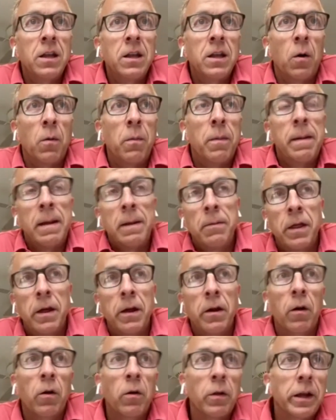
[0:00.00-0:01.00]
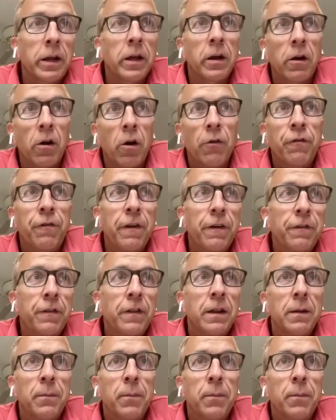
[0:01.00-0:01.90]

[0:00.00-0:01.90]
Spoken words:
maybe they're only going to go 50.